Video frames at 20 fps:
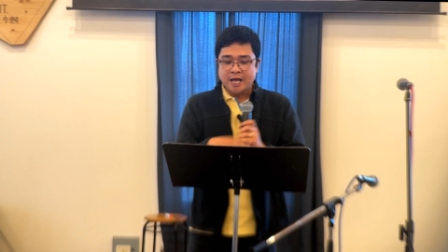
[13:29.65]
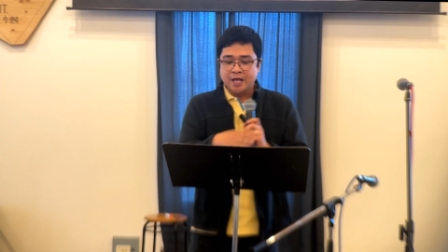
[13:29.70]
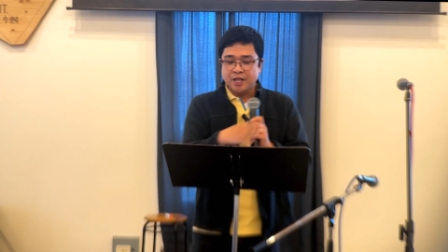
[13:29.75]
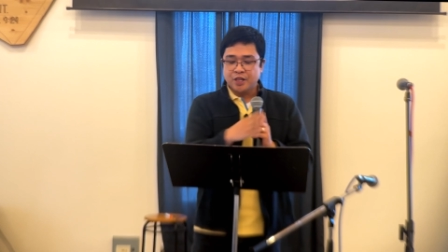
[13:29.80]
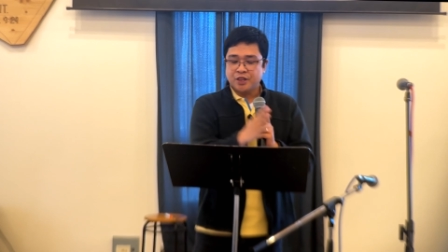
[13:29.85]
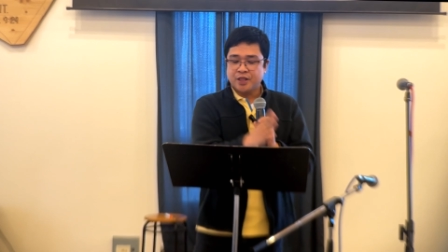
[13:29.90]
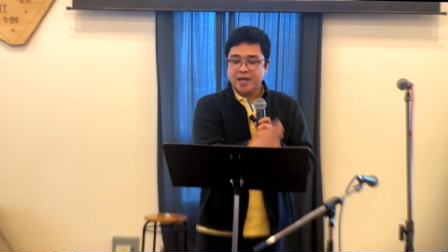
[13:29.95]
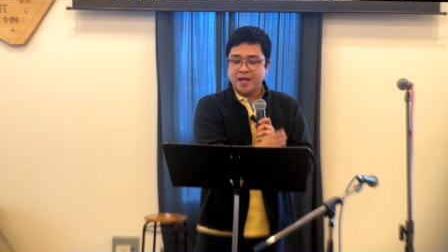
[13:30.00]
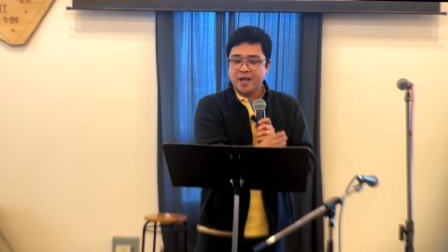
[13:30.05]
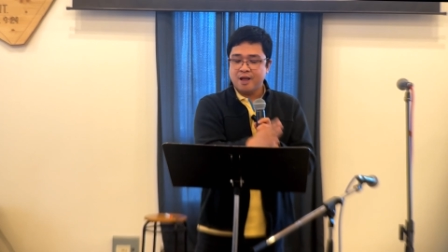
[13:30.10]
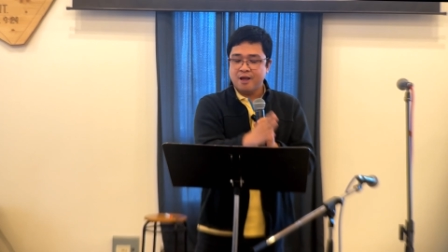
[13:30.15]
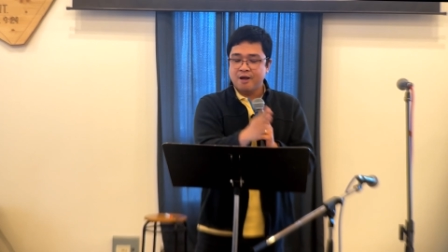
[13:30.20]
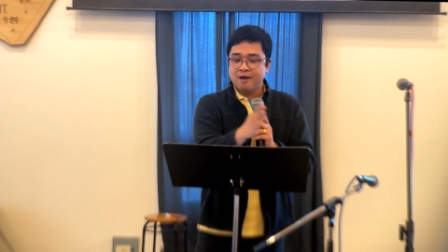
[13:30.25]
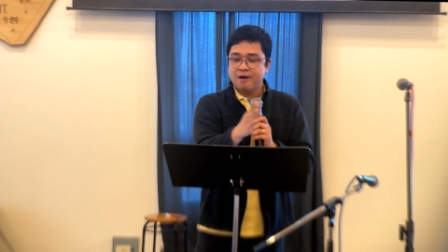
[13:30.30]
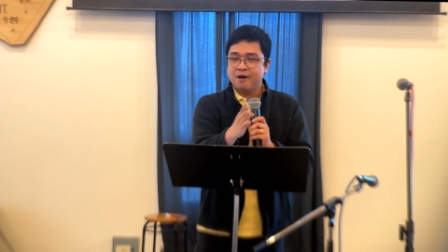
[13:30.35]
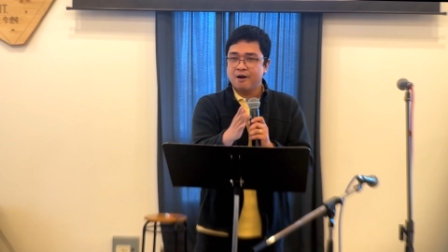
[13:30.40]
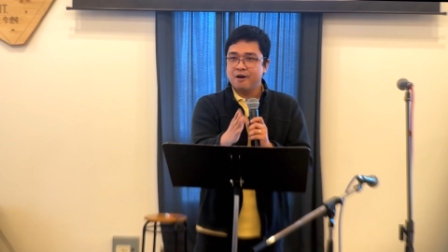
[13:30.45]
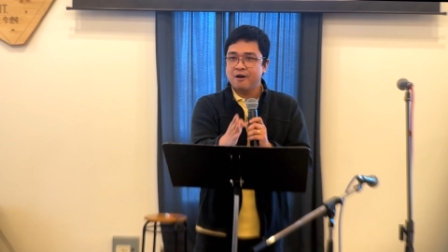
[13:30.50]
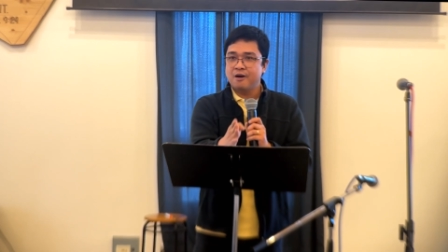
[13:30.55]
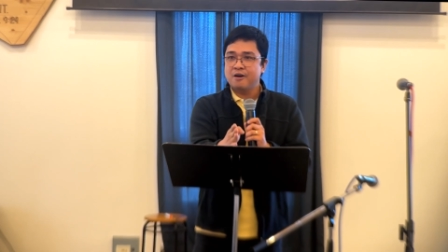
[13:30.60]
they
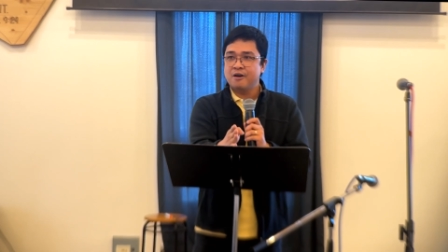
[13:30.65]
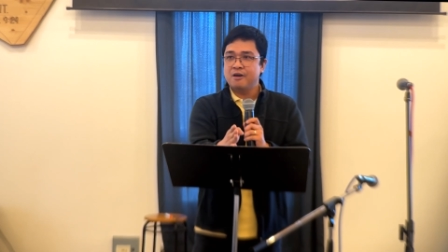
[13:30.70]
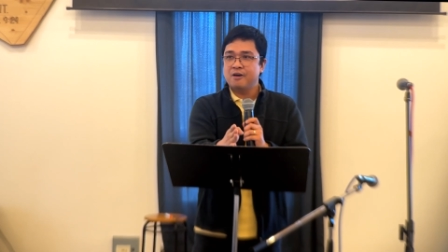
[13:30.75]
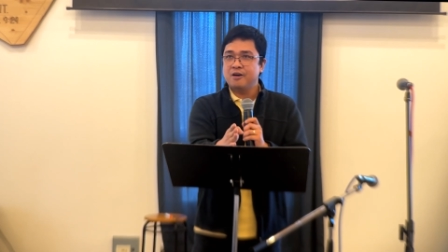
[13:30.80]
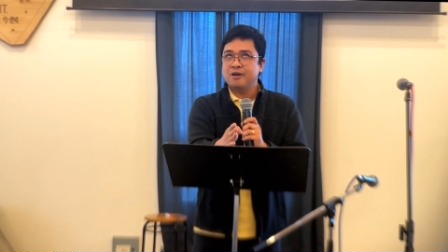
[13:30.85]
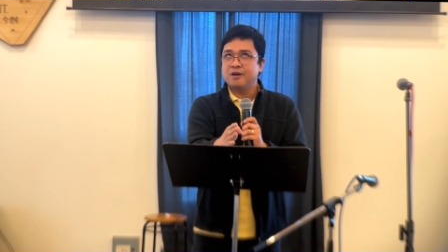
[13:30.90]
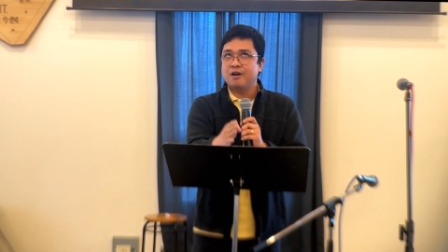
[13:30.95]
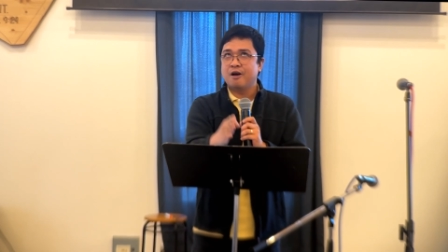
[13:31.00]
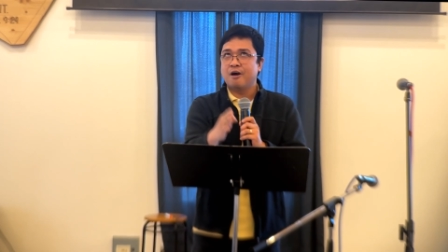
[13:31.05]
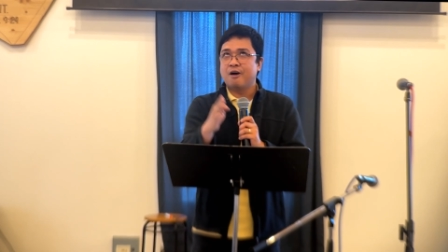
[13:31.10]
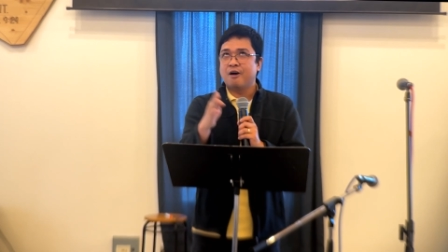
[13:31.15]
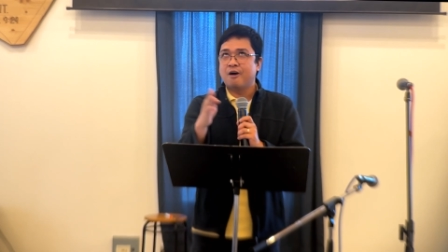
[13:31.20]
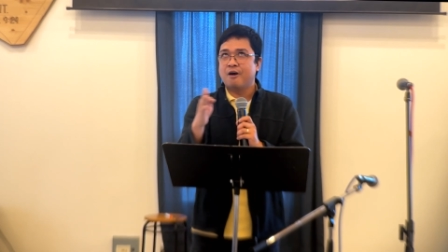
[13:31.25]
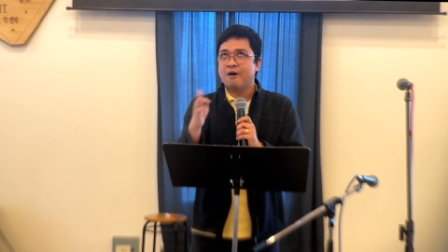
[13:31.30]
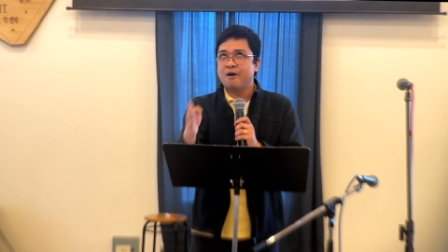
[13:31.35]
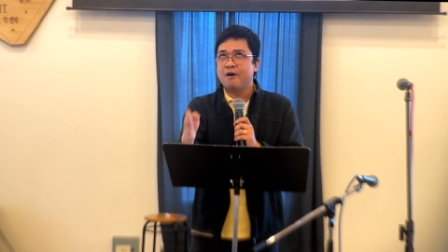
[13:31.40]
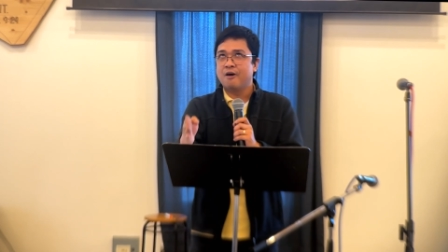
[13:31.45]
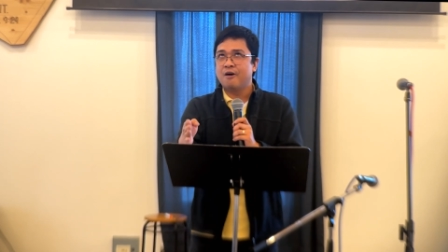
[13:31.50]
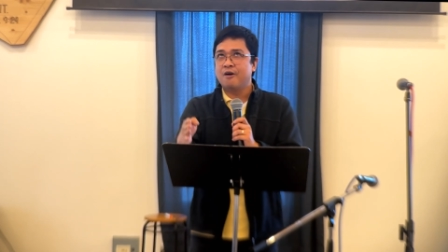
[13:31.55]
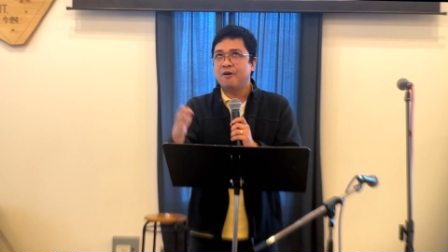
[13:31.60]
heard
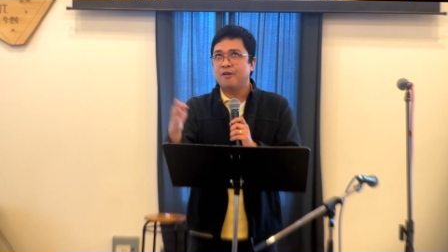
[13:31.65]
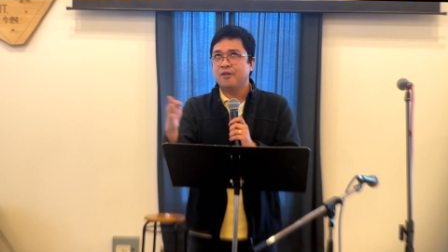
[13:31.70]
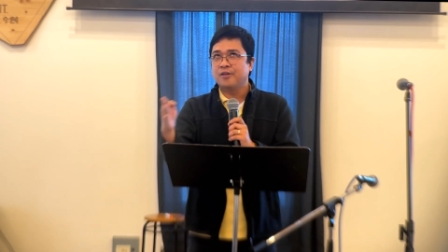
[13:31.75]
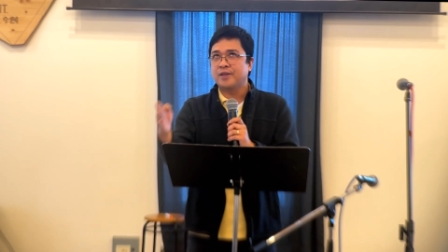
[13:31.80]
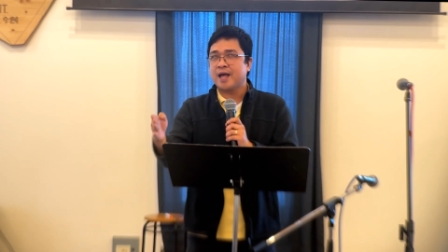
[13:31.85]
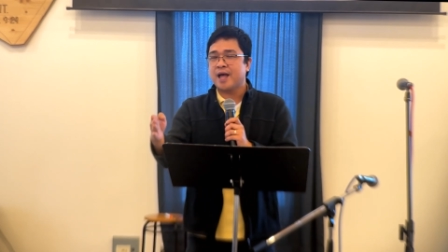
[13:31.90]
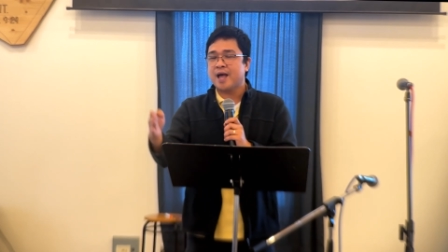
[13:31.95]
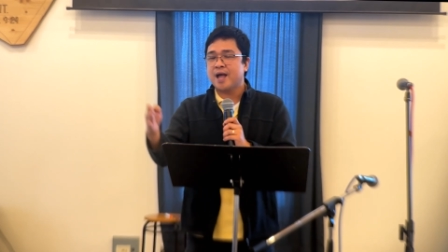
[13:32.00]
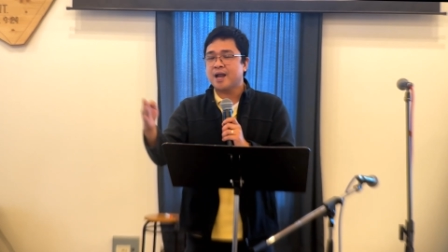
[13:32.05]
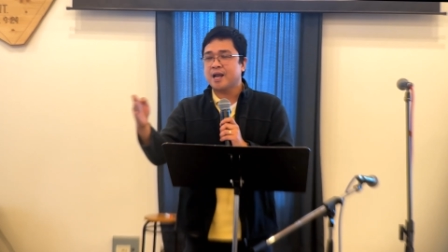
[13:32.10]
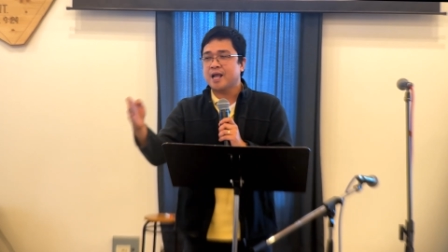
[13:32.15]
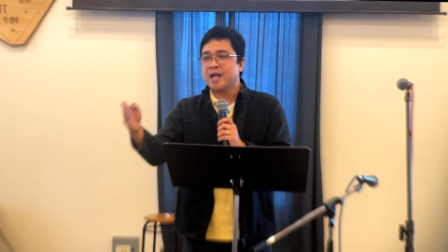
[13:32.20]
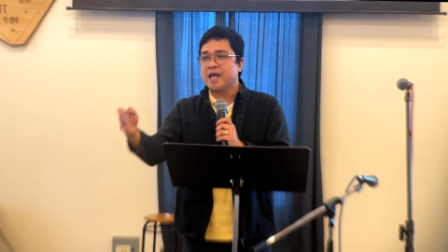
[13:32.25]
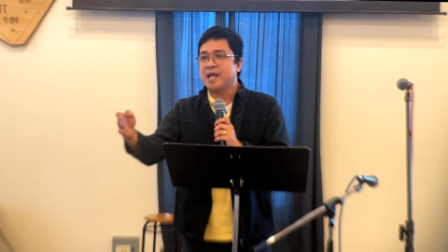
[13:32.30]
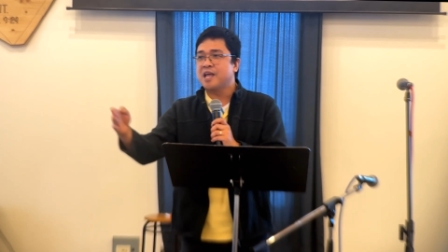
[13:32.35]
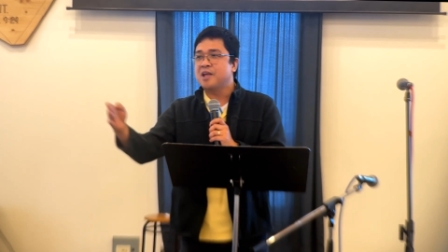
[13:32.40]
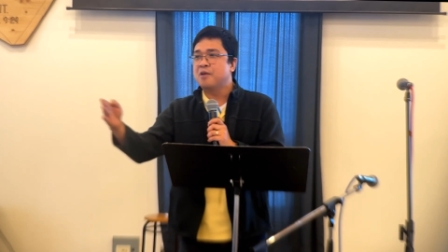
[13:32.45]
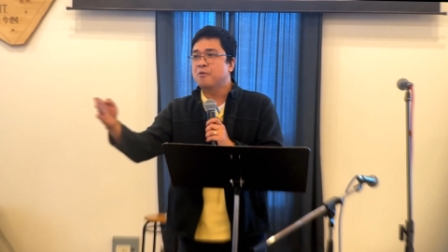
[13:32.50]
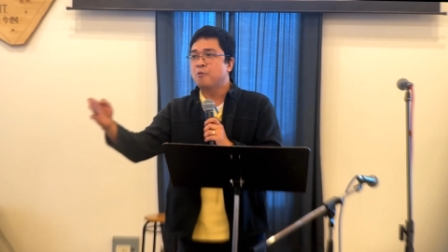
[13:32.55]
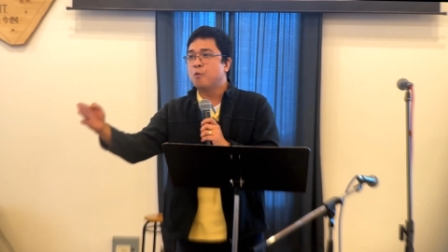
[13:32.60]
all that
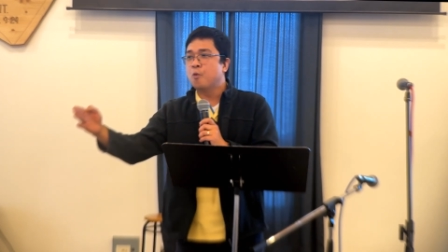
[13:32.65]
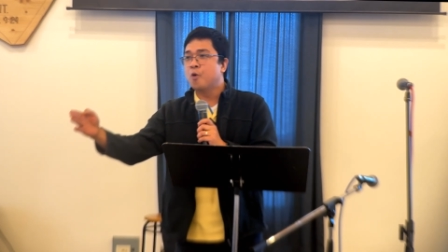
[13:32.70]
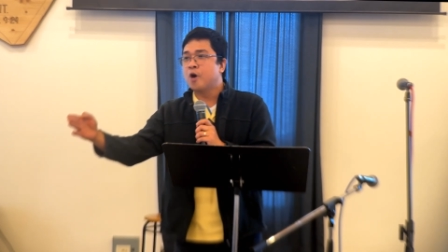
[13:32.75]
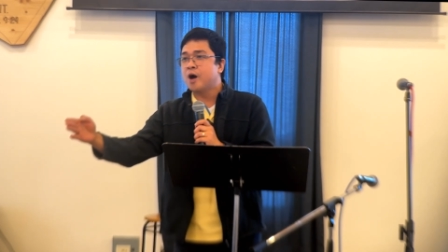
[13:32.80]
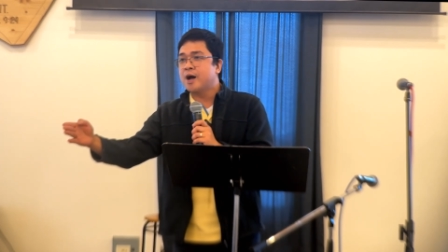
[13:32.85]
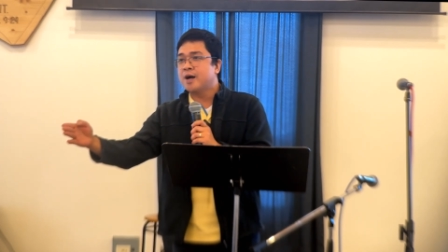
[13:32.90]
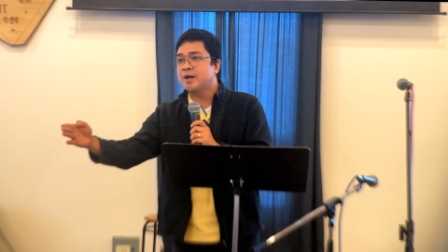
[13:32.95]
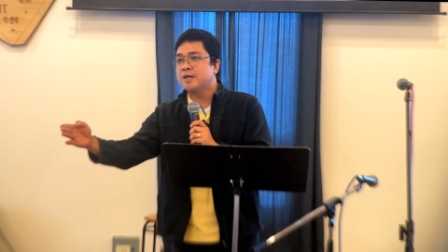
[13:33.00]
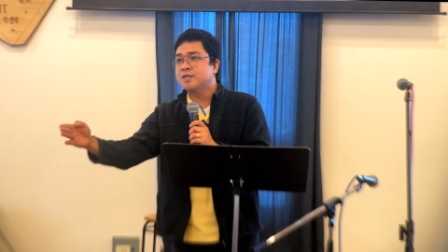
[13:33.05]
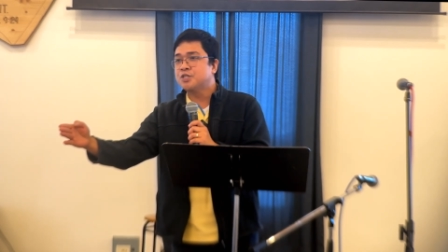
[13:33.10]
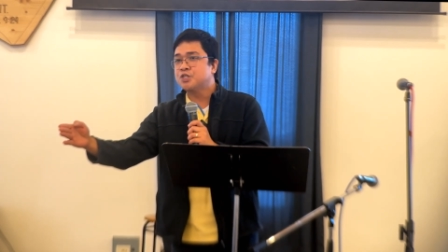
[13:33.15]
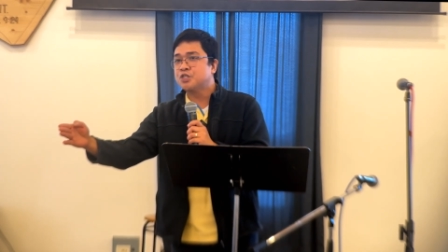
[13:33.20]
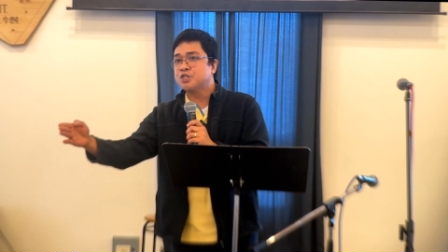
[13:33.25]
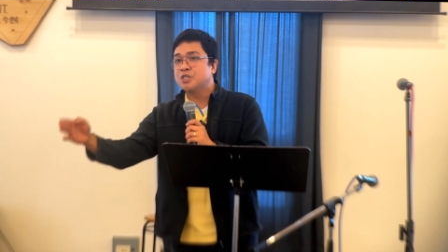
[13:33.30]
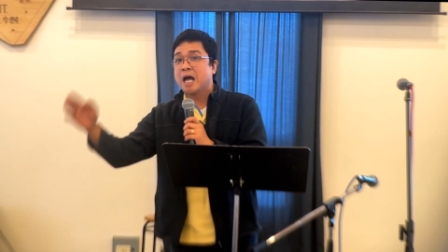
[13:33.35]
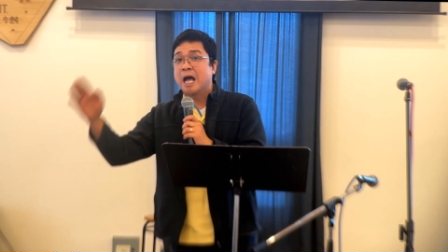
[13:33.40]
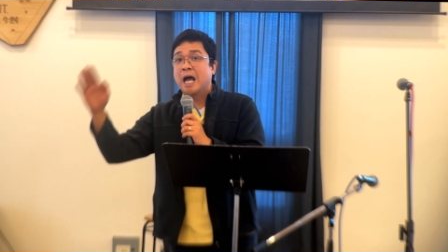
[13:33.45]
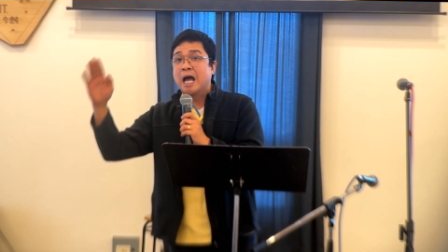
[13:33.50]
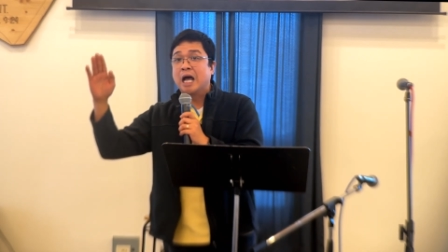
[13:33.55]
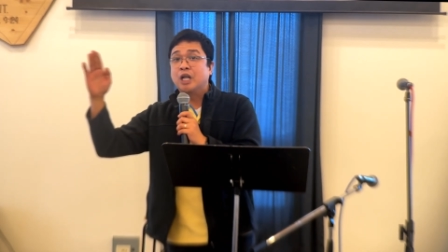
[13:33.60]
he was